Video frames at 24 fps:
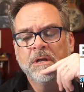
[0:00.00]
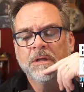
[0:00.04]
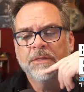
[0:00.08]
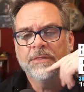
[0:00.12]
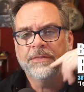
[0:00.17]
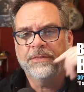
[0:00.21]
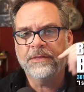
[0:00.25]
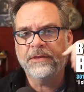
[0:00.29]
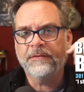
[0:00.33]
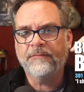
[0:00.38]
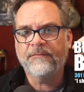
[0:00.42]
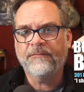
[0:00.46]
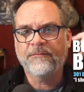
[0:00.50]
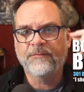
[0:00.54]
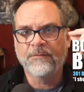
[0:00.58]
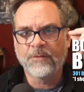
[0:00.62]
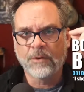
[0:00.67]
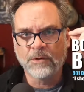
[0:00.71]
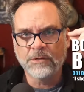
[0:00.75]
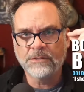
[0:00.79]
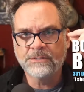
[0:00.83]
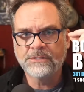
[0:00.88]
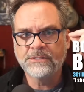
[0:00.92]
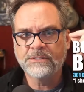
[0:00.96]
the
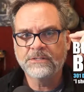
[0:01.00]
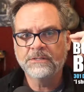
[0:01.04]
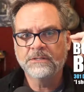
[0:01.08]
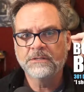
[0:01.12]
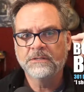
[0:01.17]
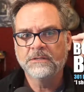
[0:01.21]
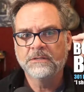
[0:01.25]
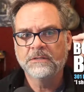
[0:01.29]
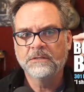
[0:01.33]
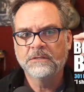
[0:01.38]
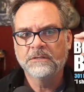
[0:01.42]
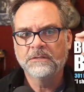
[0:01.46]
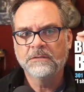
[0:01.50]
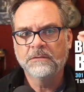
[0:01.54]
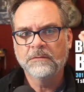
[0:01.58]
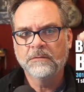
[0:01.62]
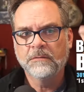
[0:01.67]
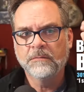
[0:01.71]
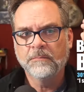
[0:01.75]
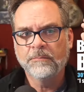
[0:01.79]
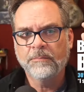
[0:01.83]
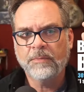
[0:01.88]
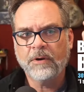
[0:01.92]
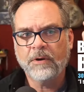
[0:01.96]
first
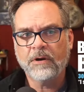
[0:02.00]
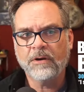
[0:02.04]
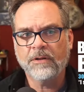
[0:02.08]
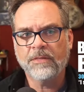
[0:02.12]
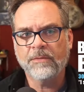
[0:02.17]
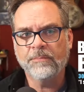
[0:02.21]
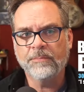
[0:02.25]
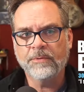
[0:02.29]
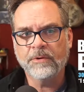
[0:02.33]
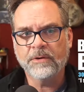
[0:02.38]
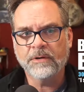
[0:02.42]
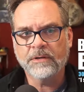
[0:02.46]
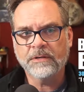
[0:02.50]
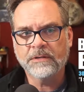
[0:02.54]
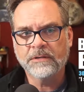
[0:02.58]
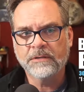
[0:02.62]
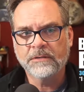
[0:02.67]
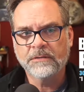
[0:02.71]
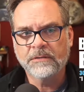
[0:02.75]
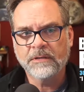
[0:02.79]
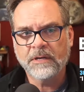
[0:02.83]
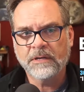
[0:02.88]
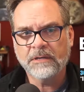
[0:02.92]
part of the book.